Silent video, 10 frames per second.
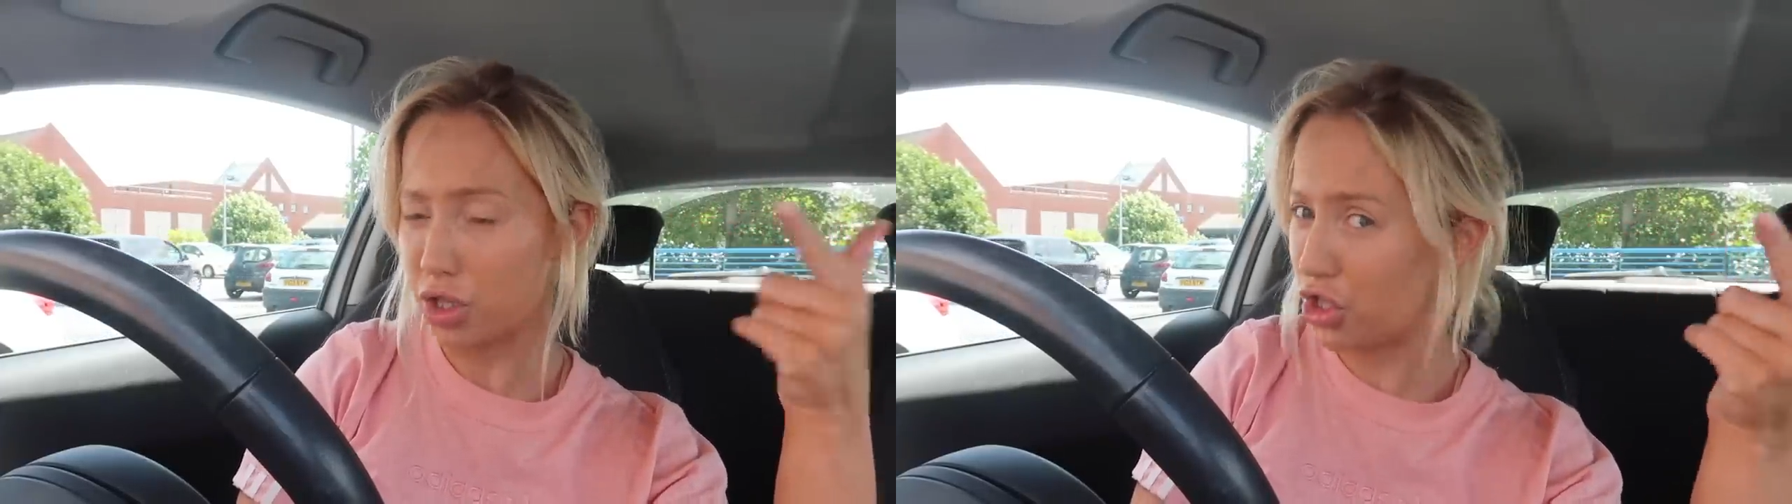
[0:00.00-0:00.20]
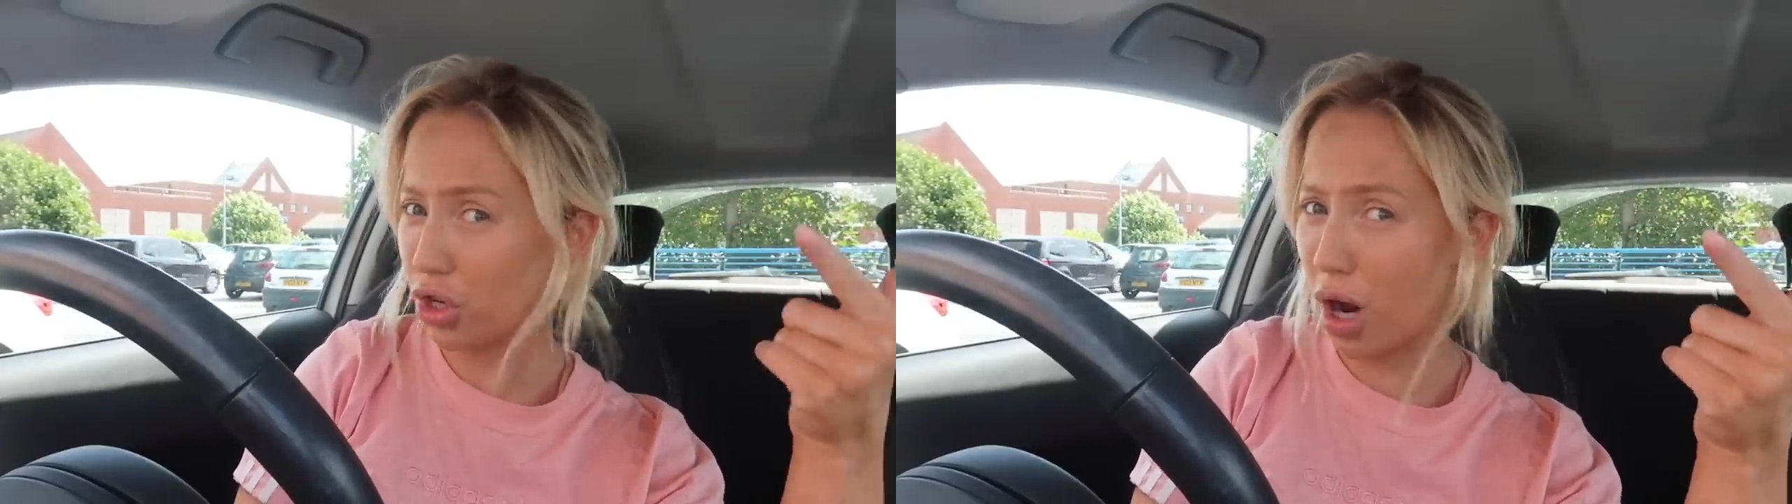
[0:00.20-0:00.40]

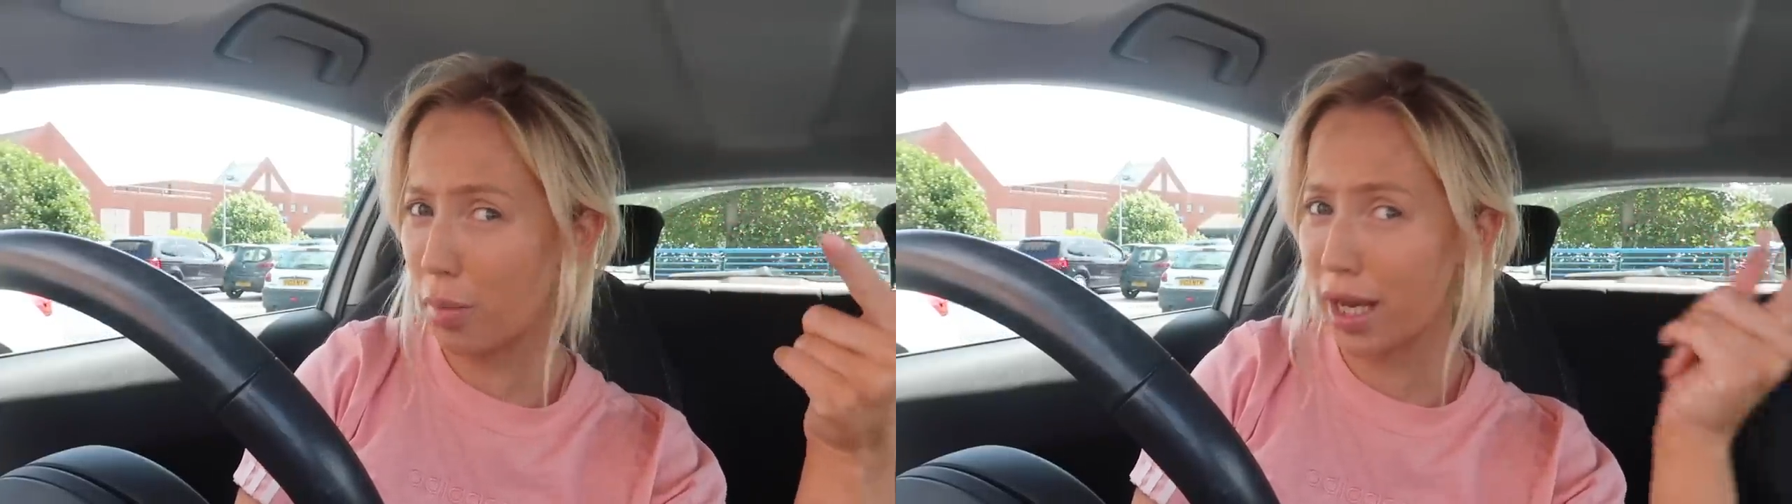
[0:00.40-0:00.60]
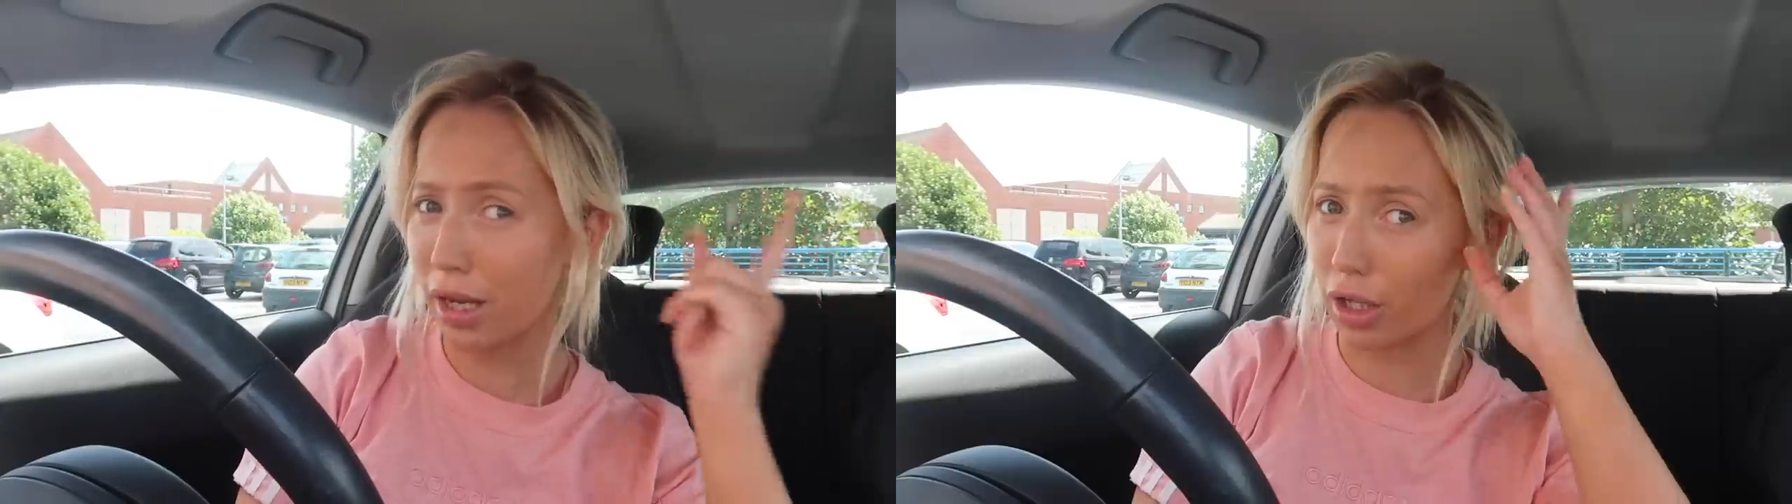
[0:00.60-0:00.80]
Do you know what I
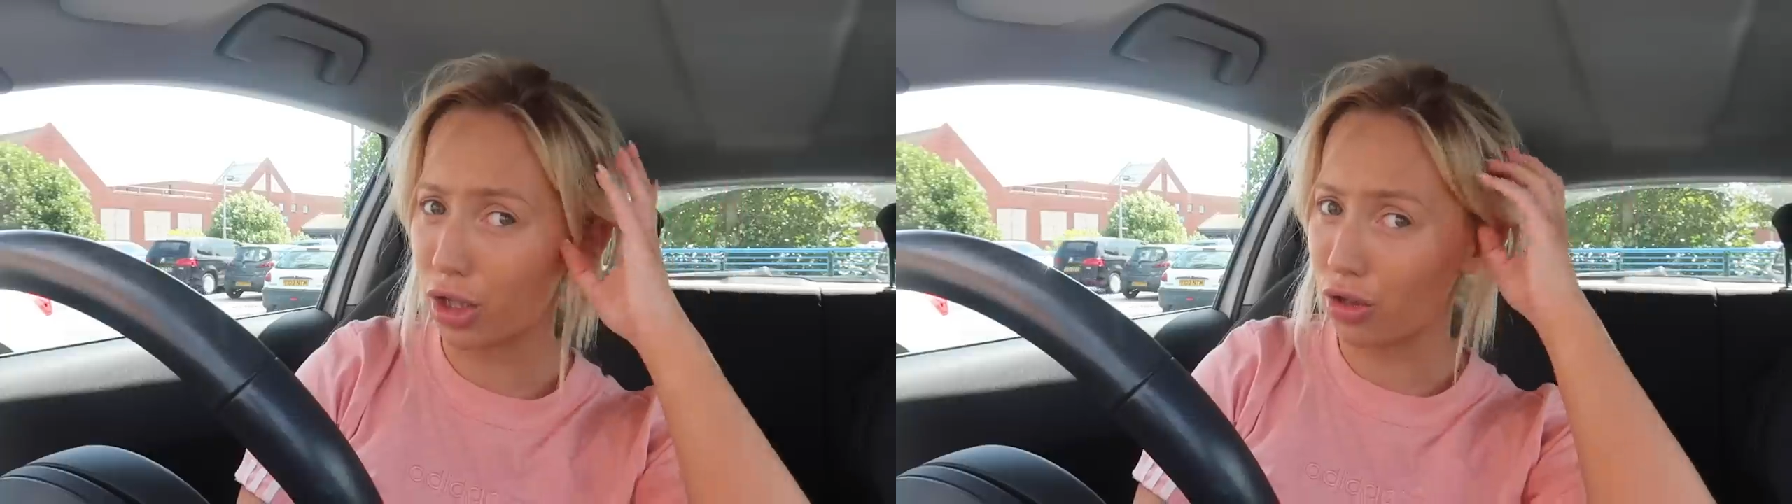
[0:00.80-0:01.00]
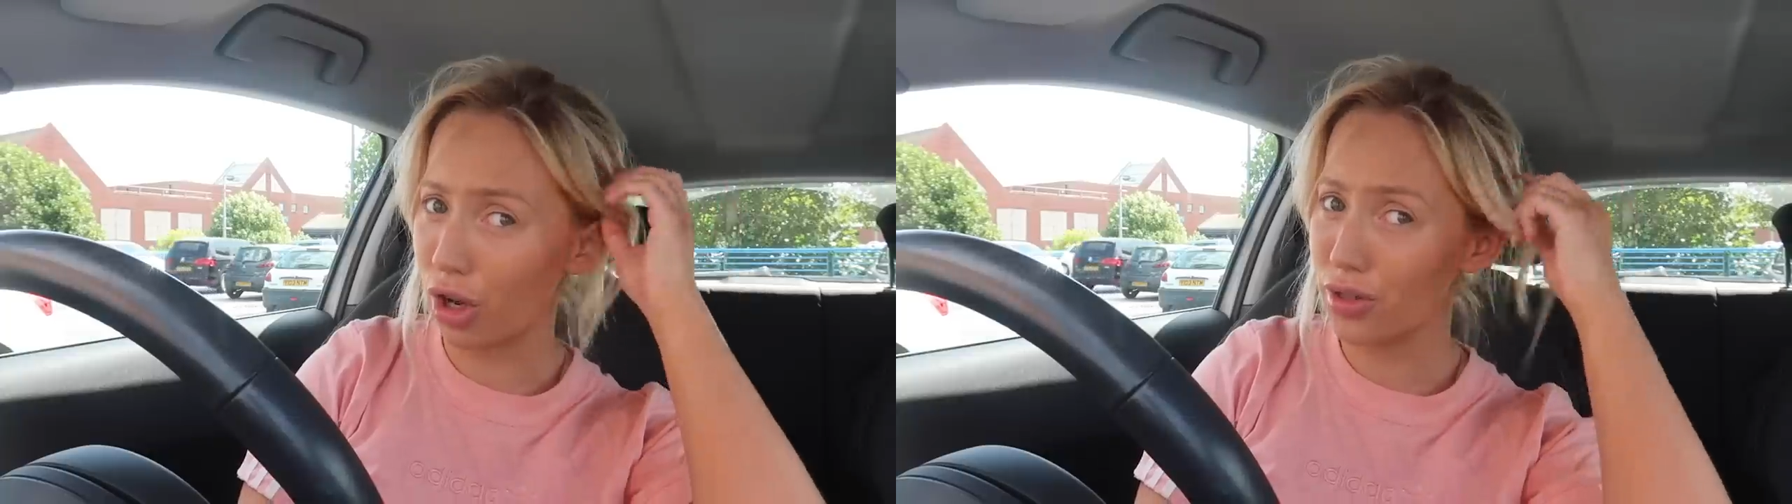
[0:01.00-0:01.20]
mean?
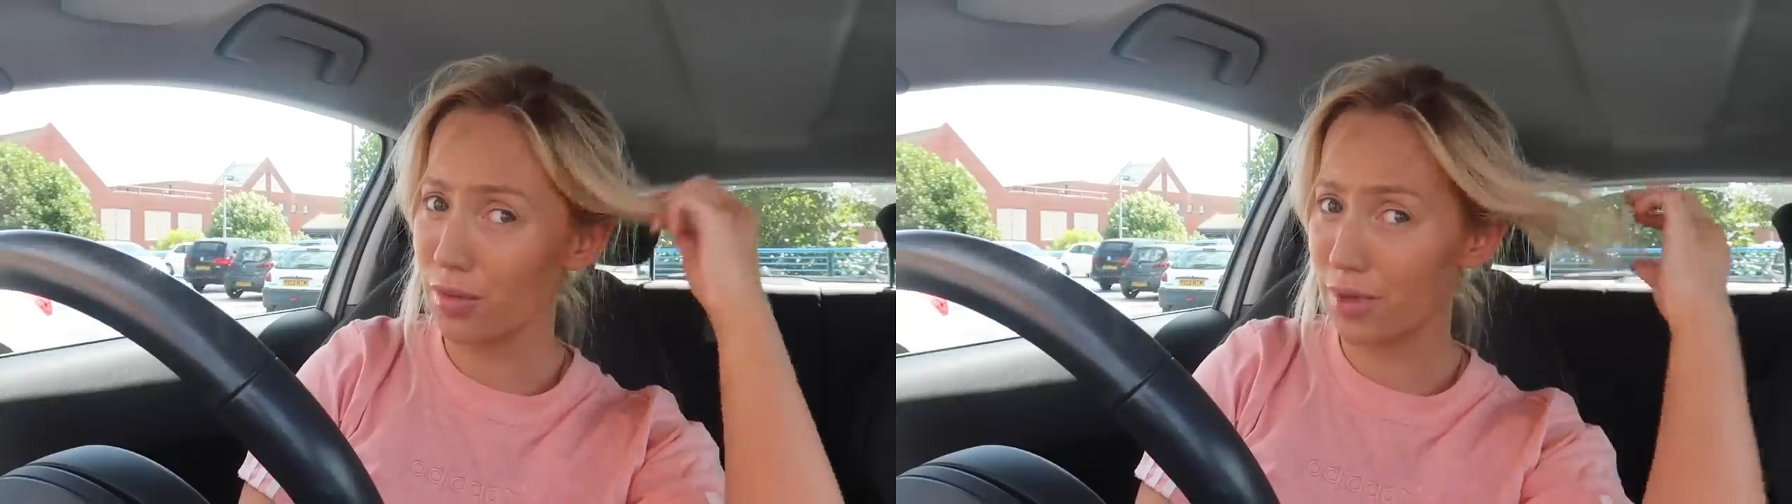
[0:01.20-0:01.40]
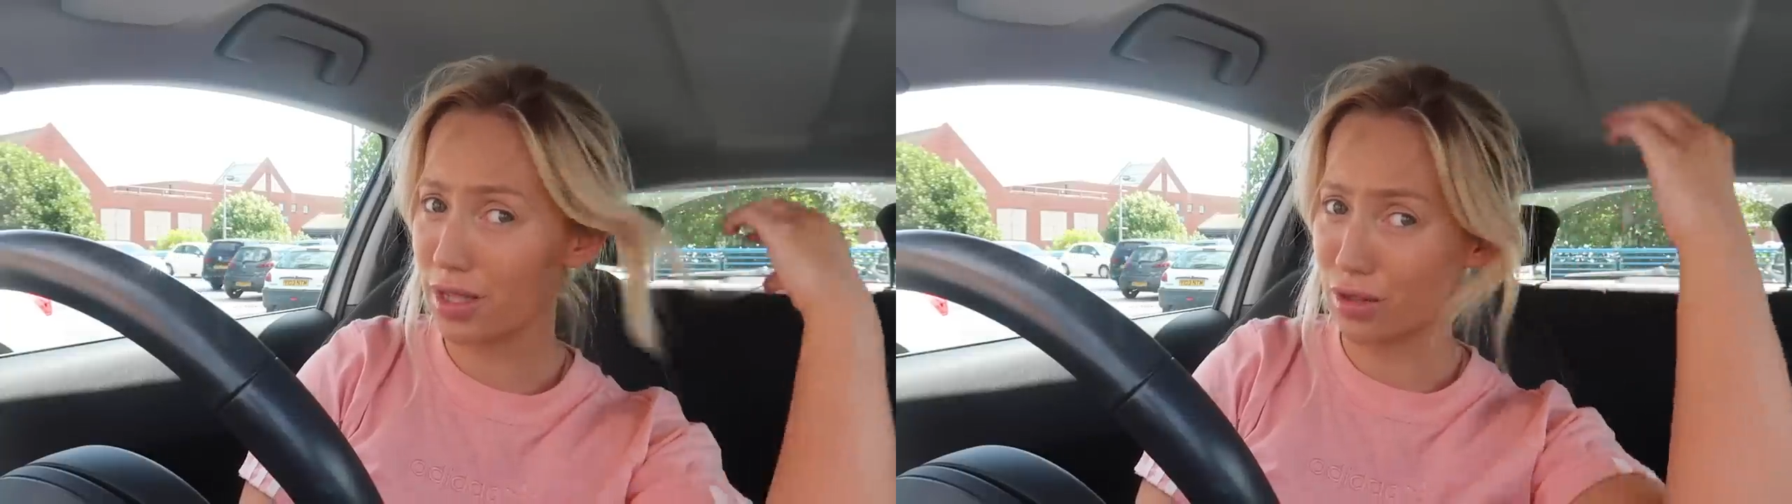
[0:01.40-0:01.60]
Like, you know
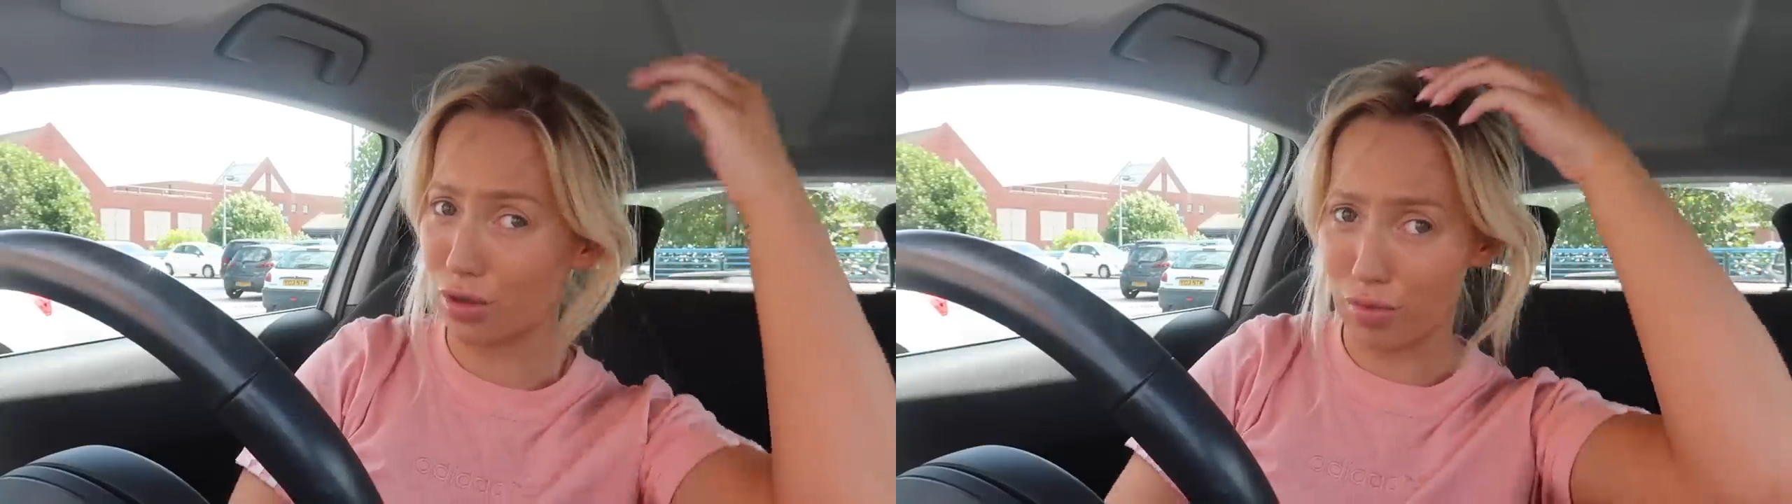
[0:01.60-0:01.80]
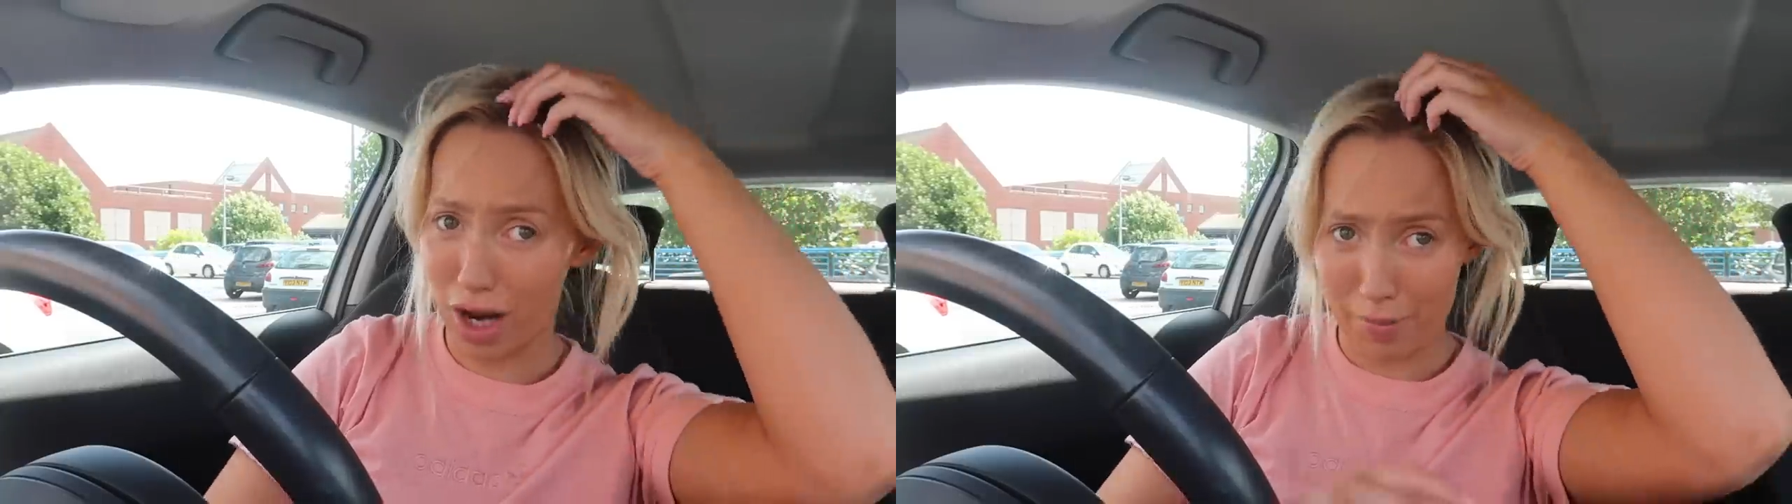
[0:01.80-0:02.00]
something's
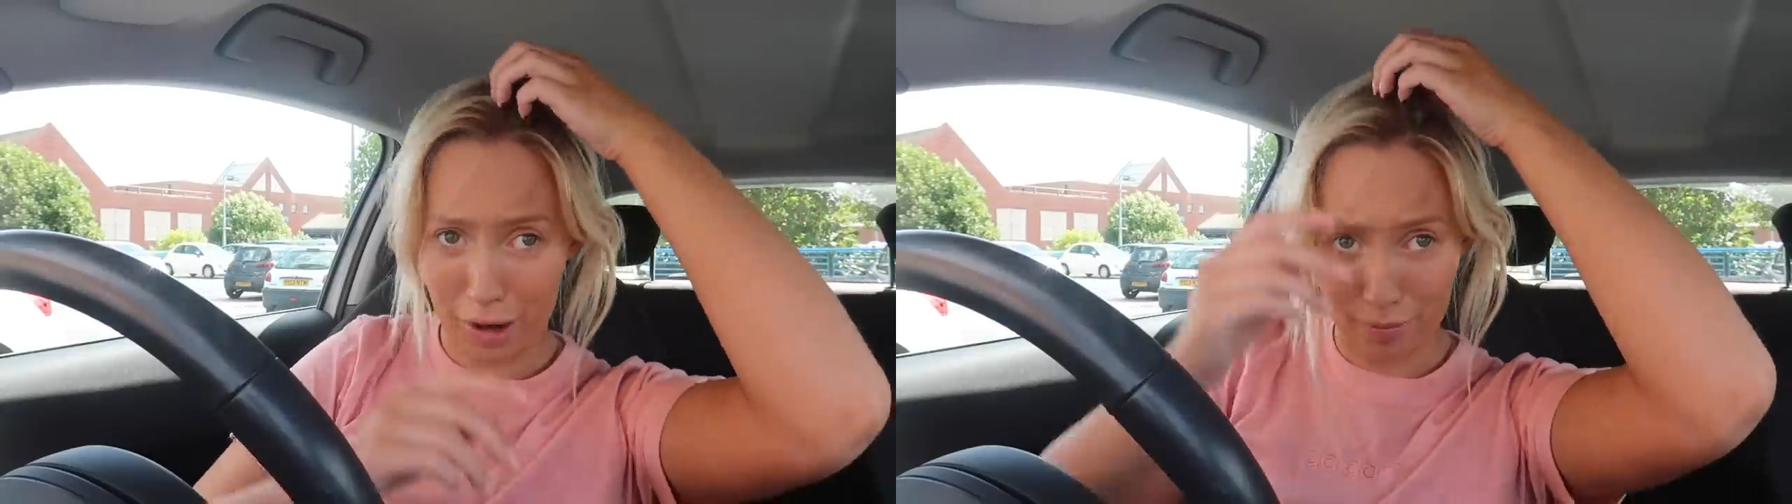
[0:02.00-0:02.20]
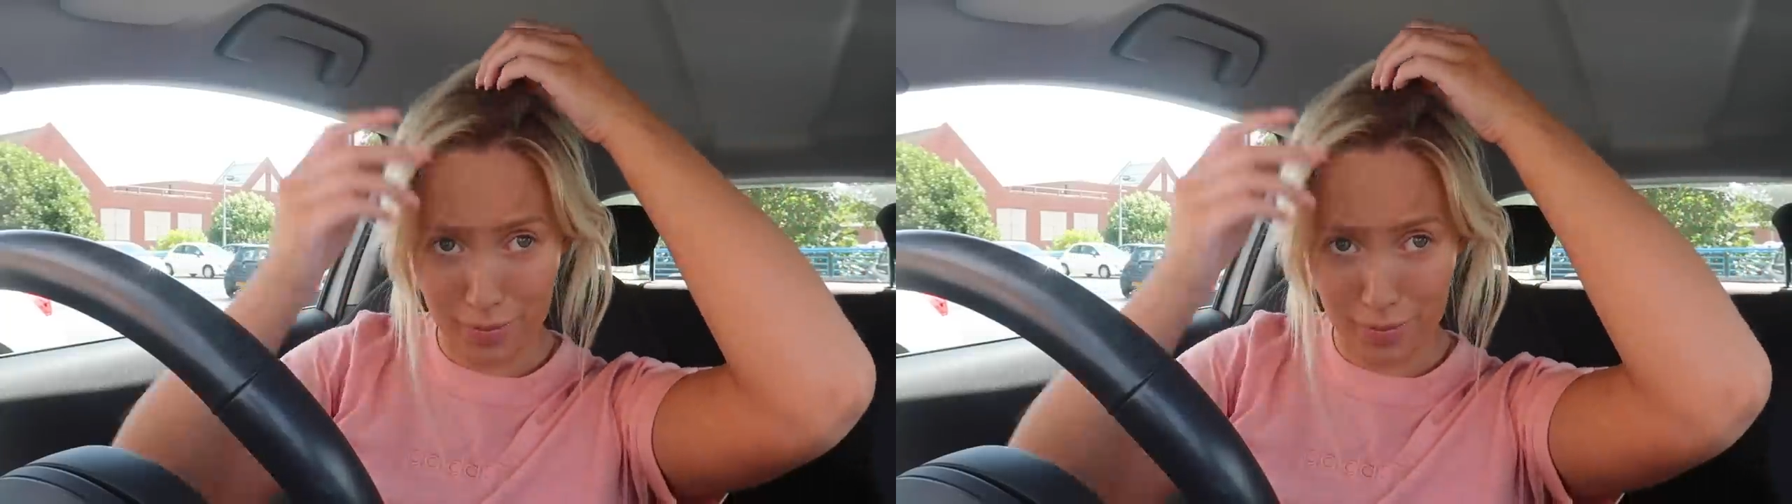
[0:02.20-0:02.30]
not right about